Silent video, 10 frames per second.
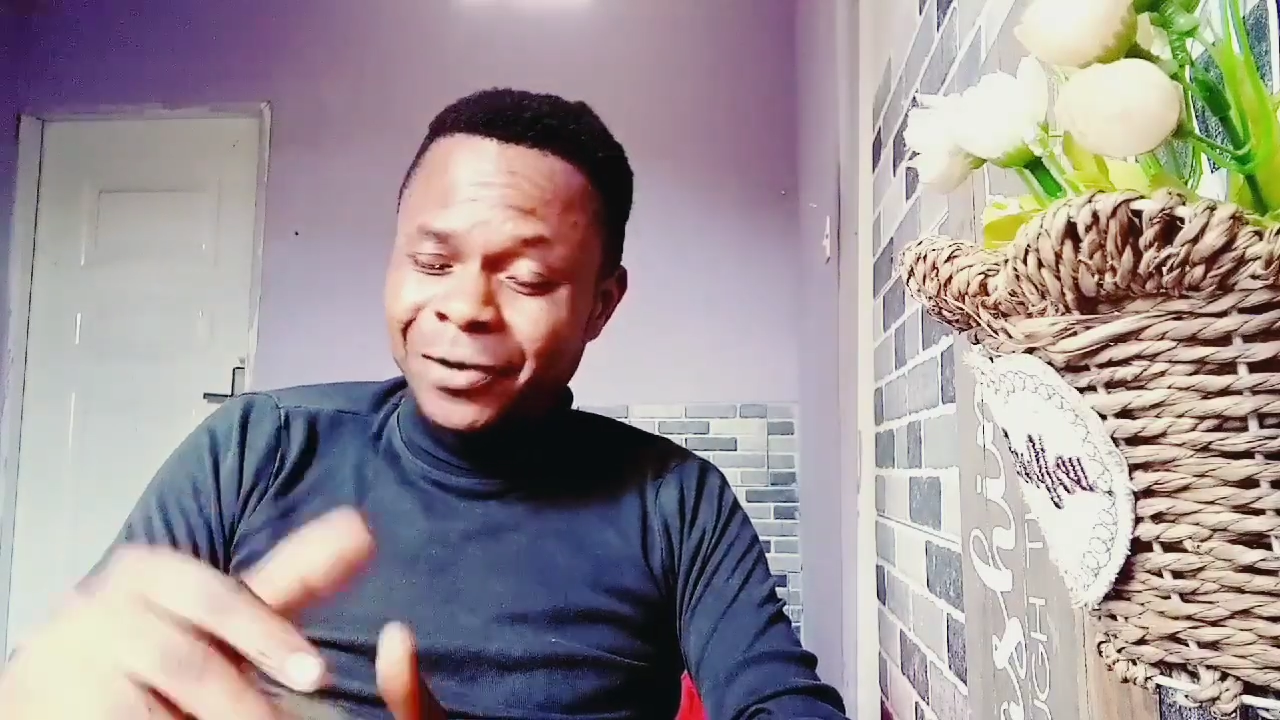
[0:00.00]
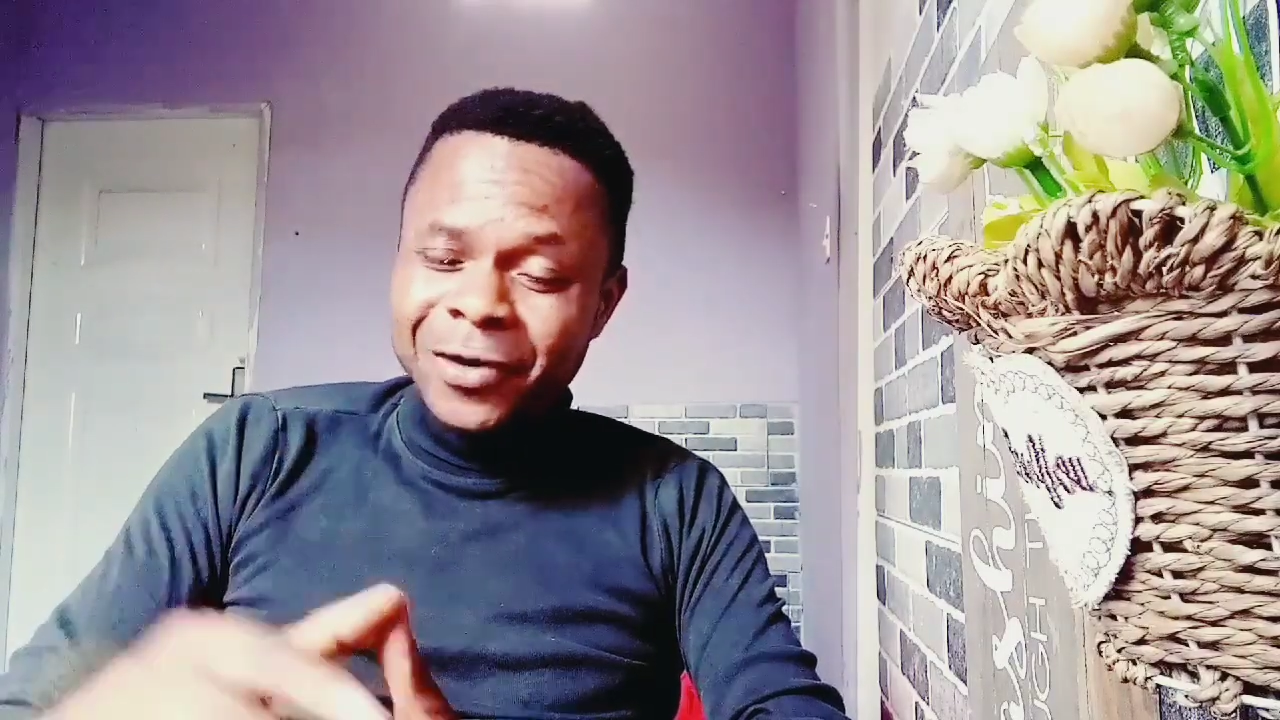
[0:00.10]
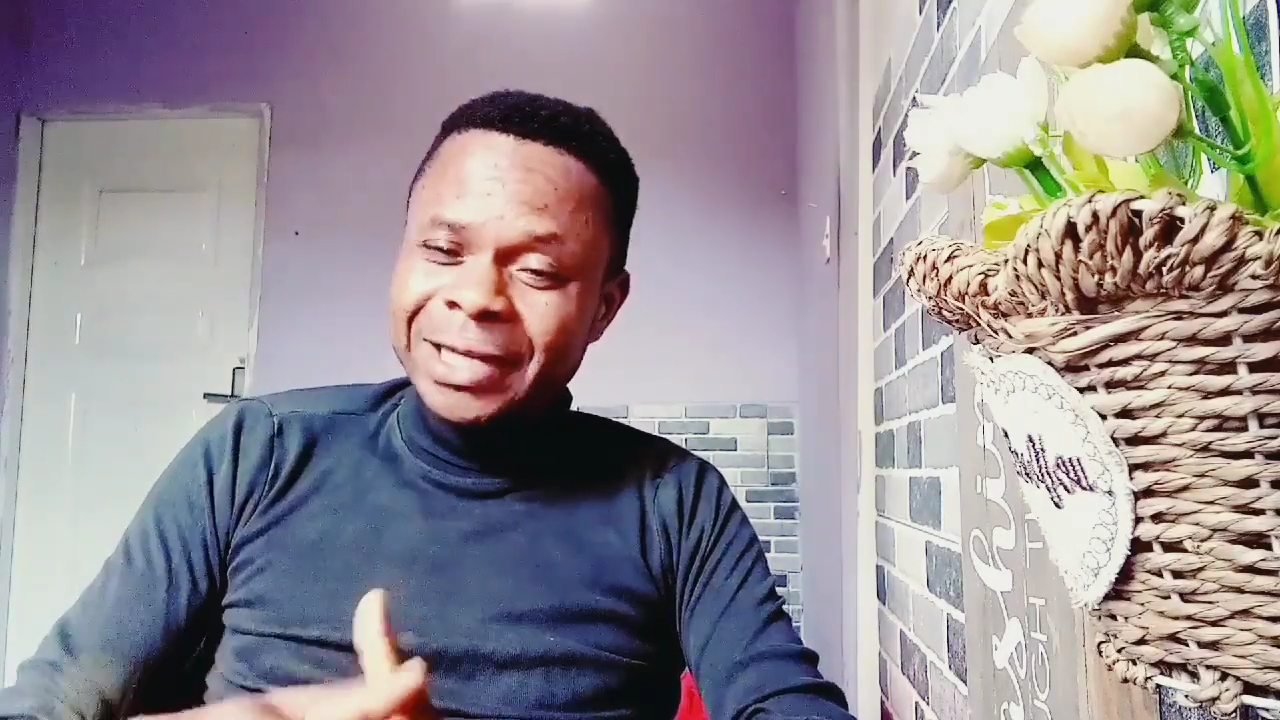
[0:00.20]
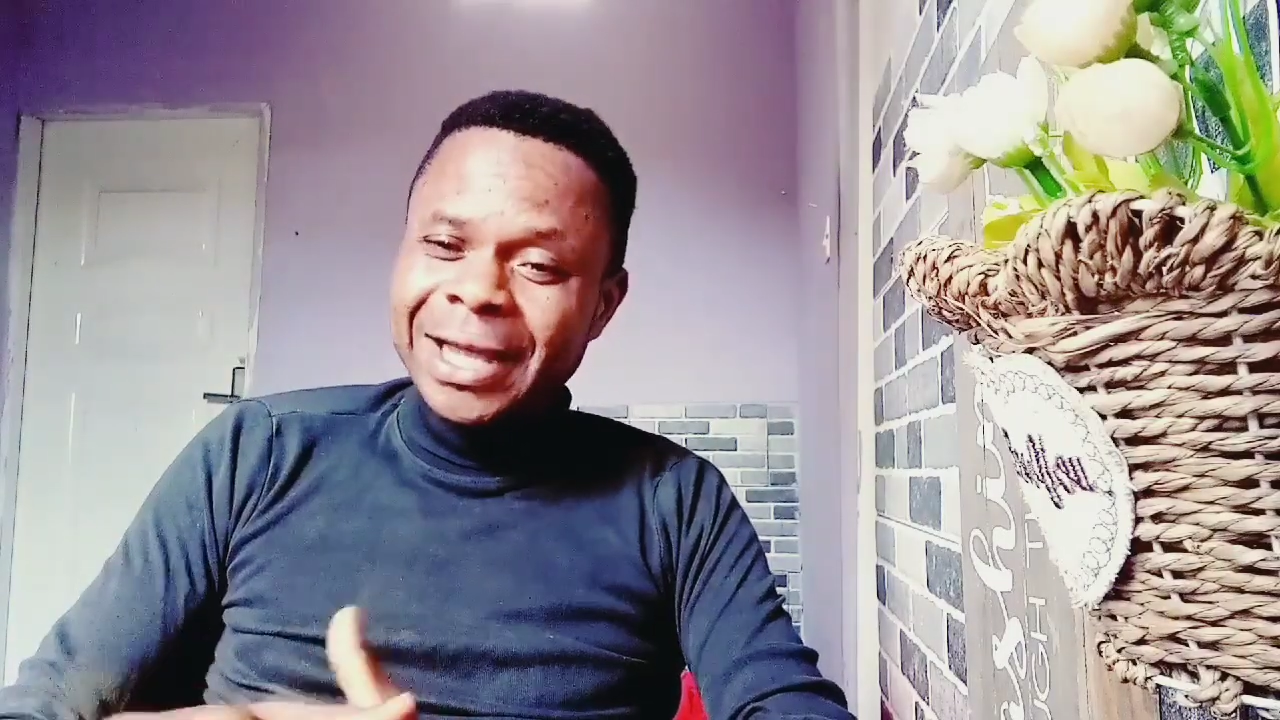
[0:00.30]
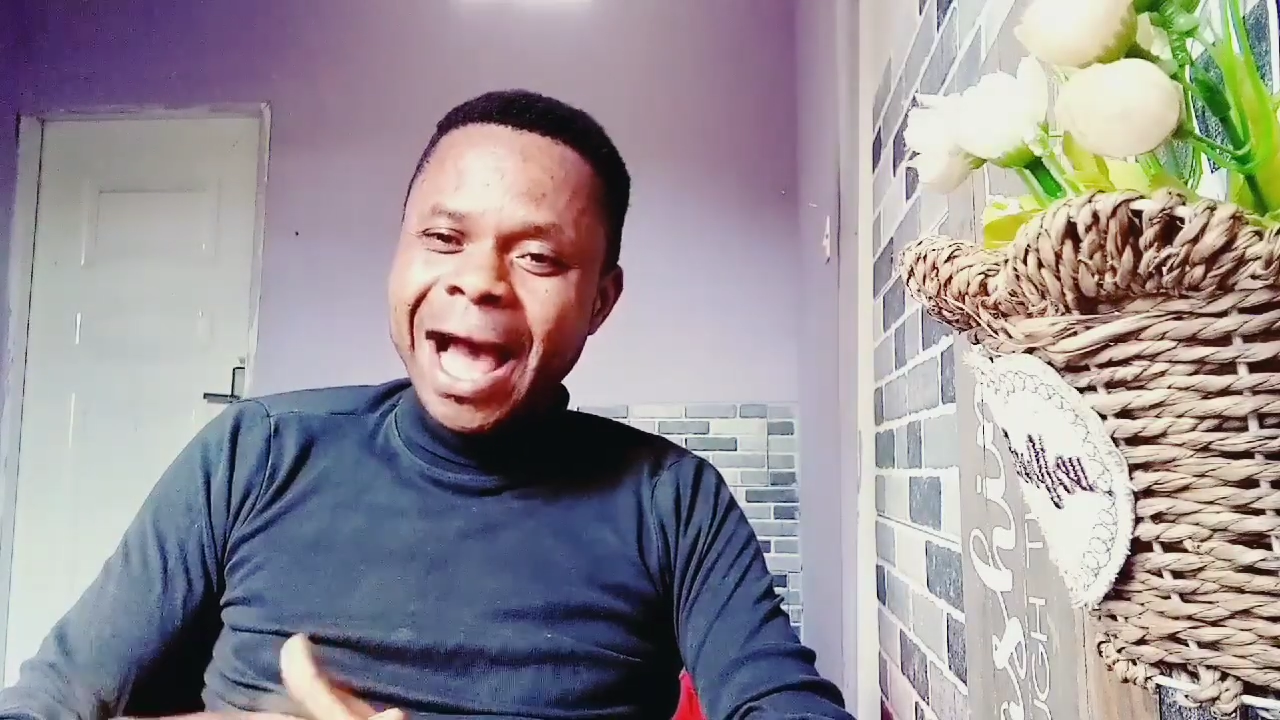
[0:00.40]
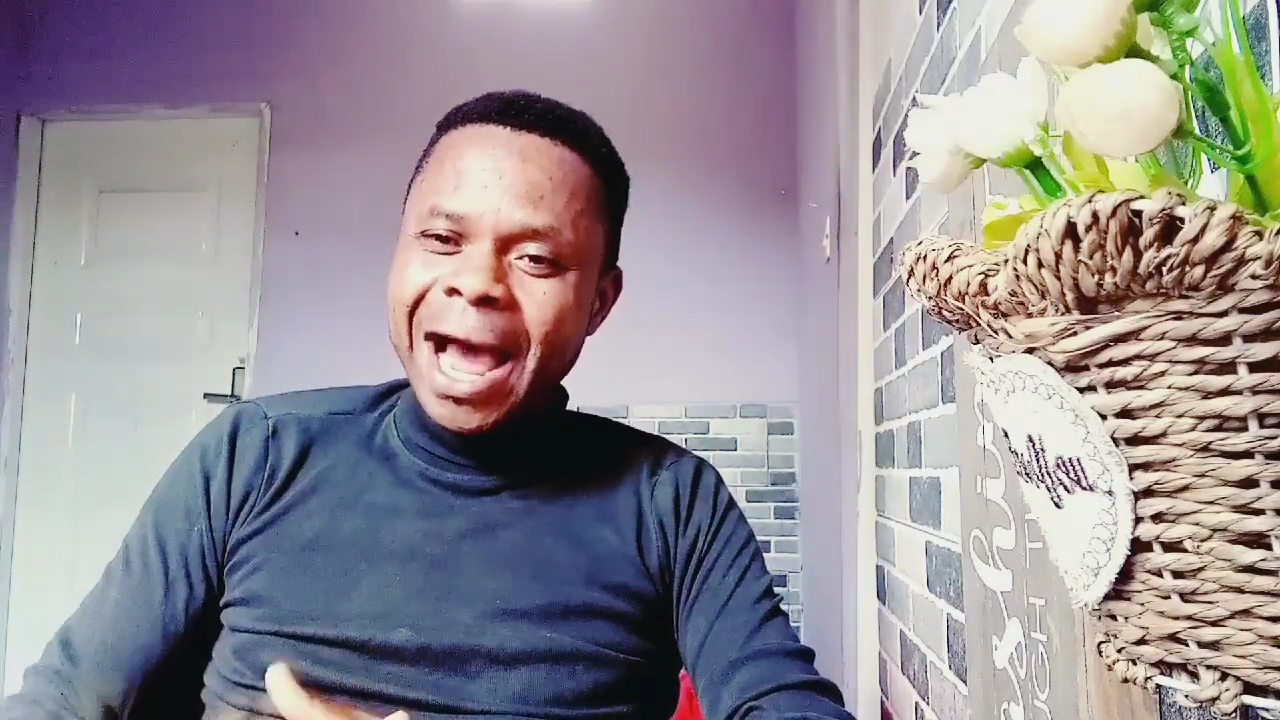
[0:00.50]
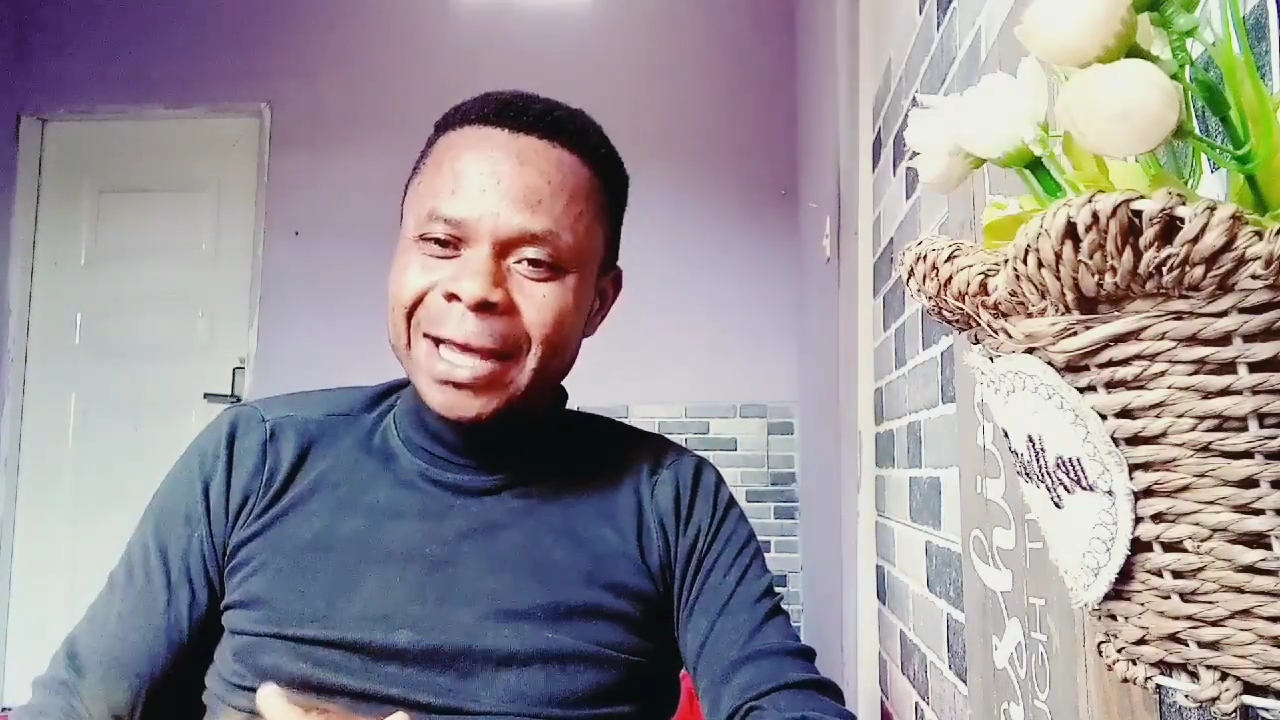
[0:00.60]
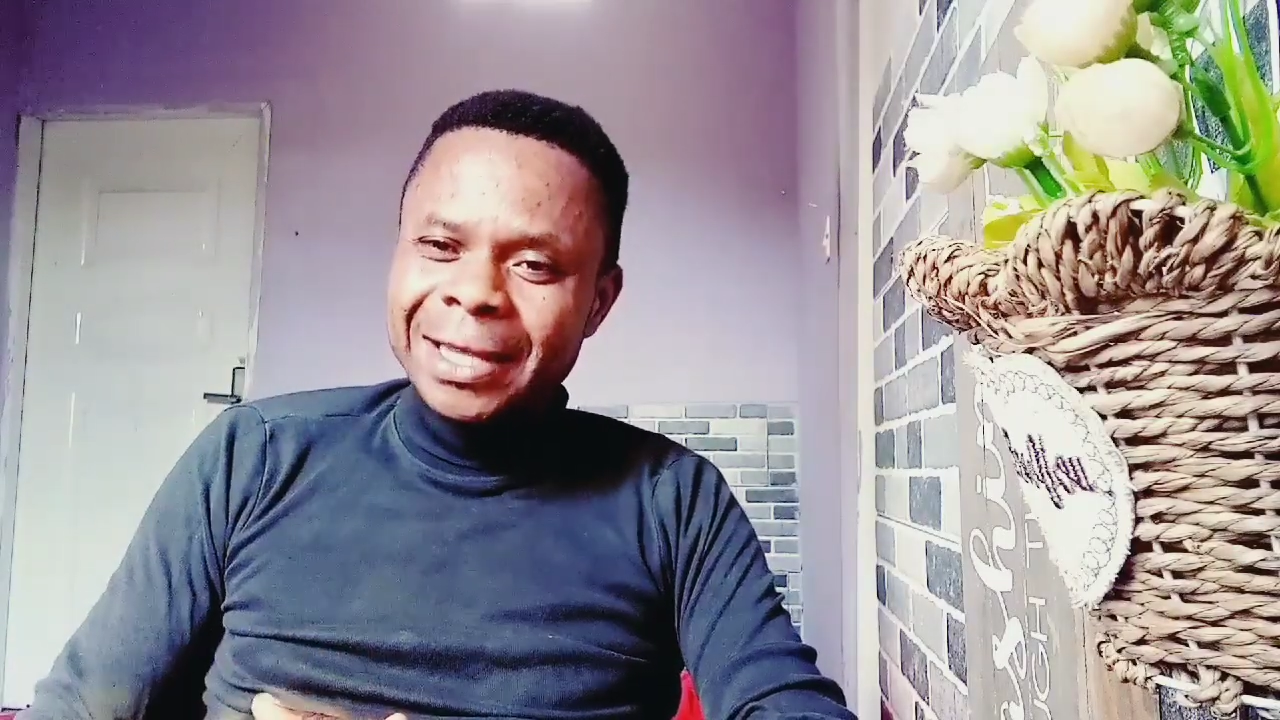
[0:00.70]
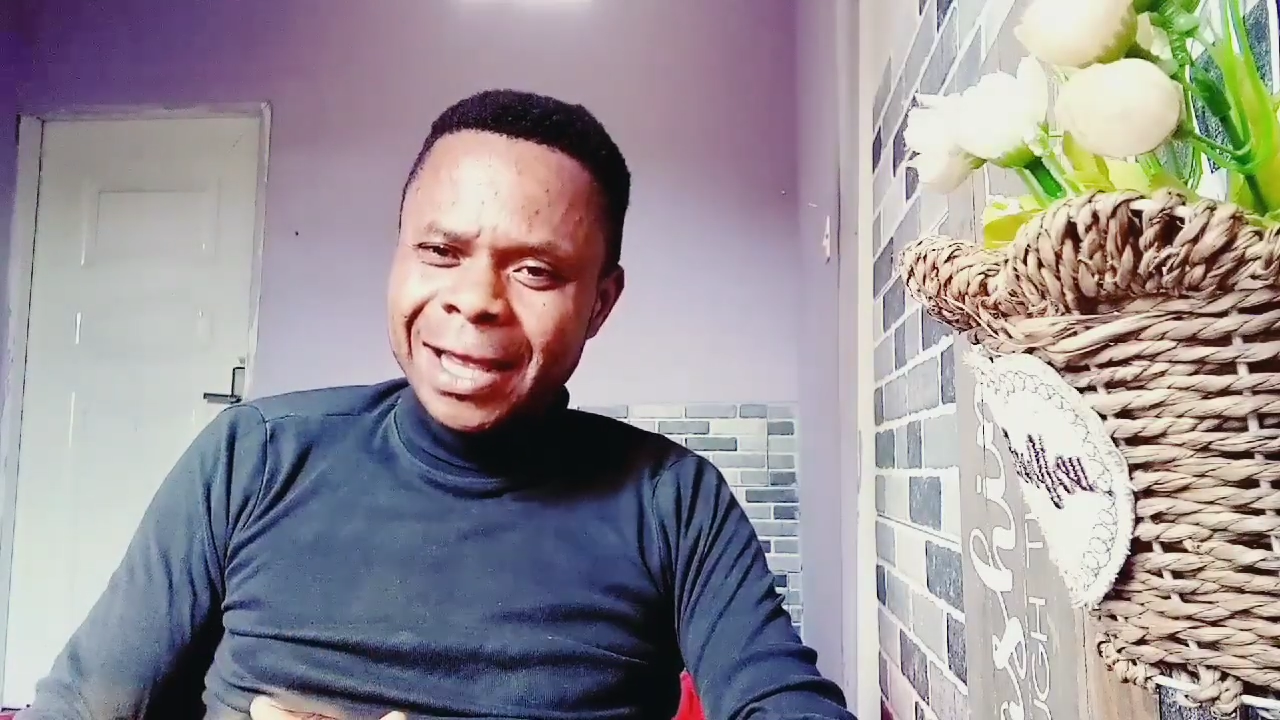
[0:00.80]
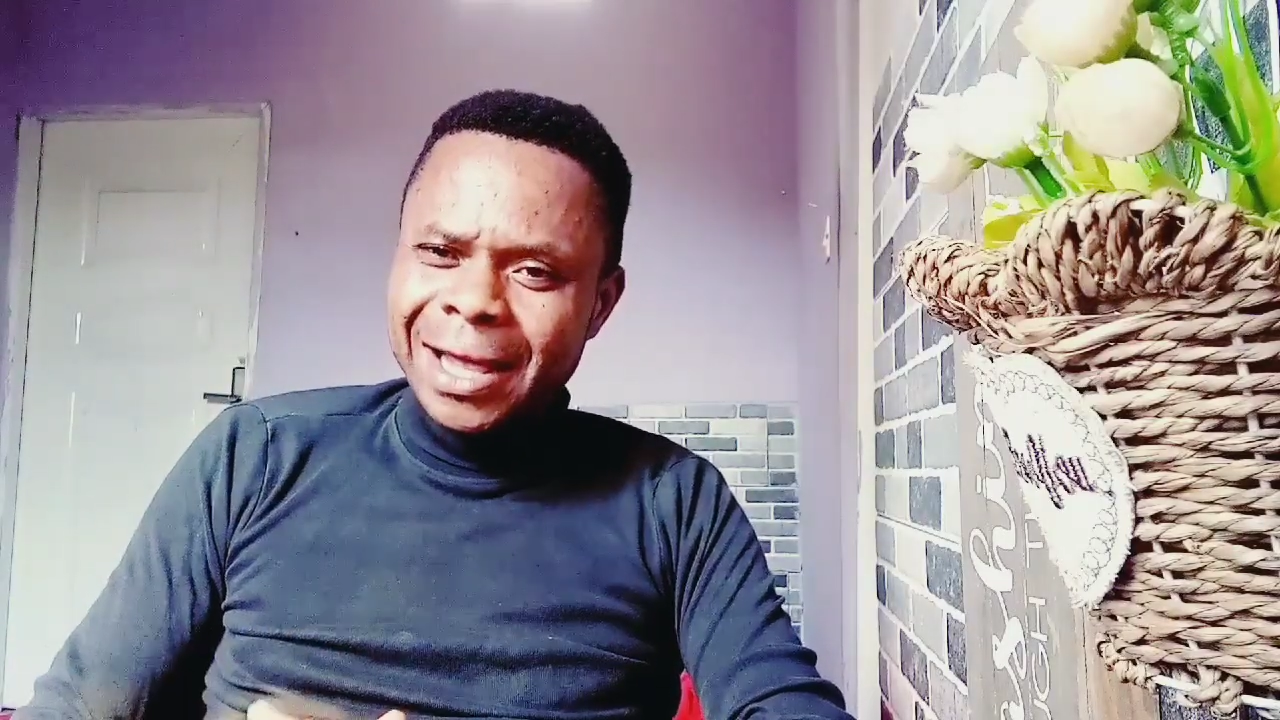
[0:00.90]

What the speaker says: great guy.